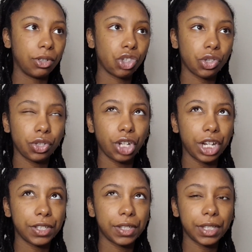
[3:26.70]

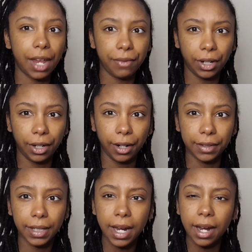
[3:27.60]
Chase Sapphire
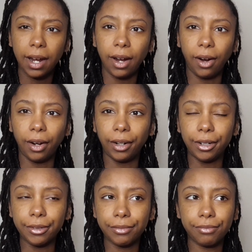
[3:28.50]
cards
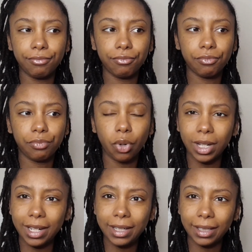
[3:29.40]
are
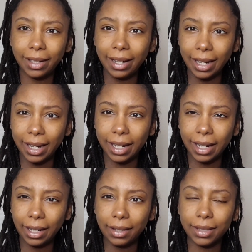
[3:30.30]
pretty easy to get,
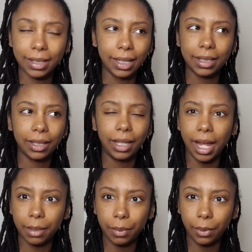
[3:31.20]
and it's a
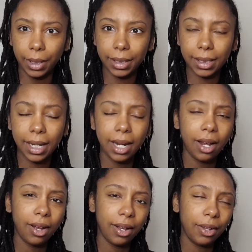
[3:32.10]
lot of points,
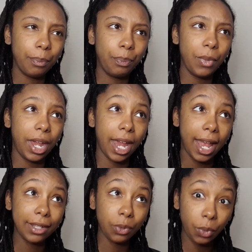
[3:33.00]

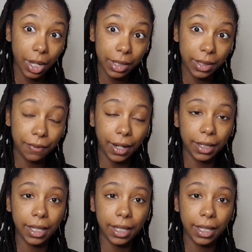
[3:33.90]
as well as the fact